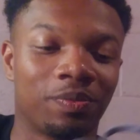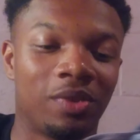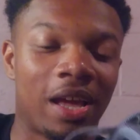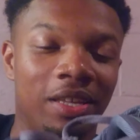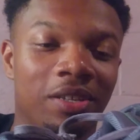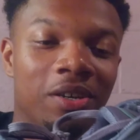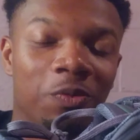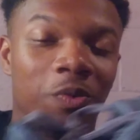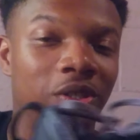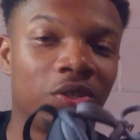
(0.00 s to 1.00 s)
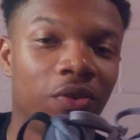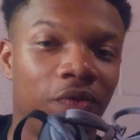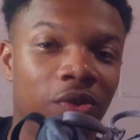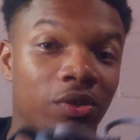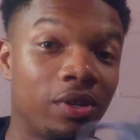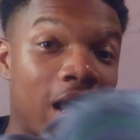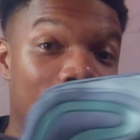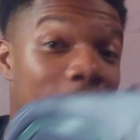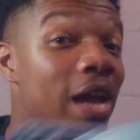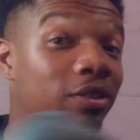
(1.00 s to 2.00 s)
Nike done went to the future.
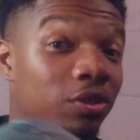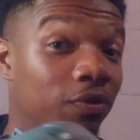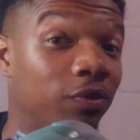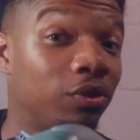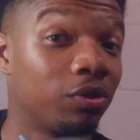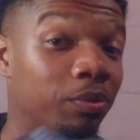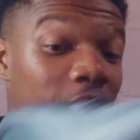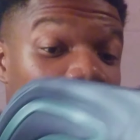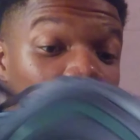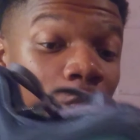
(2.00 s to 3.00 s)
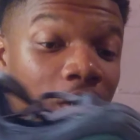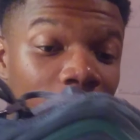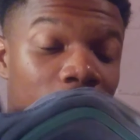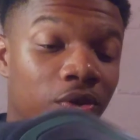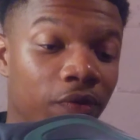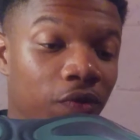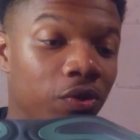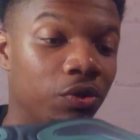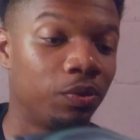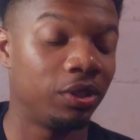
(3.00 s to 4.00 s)
Not back to the future, but went to the
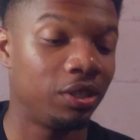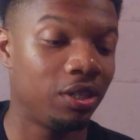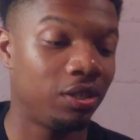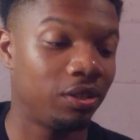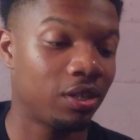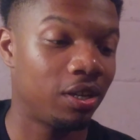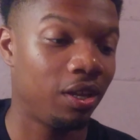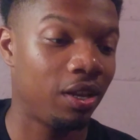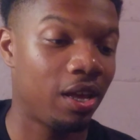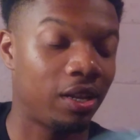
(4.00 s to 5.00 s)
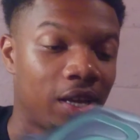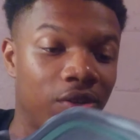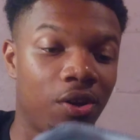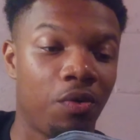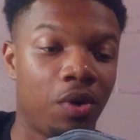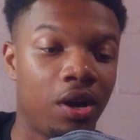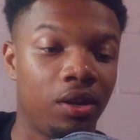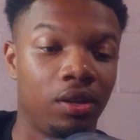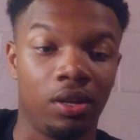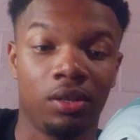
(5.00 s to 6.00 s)
future with these. And they like, you know
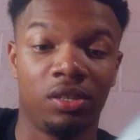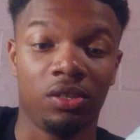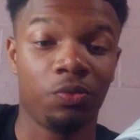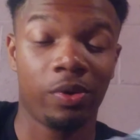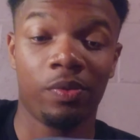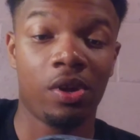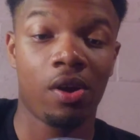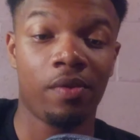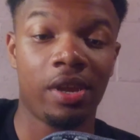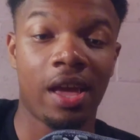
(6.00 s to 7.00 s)
what? This is what we already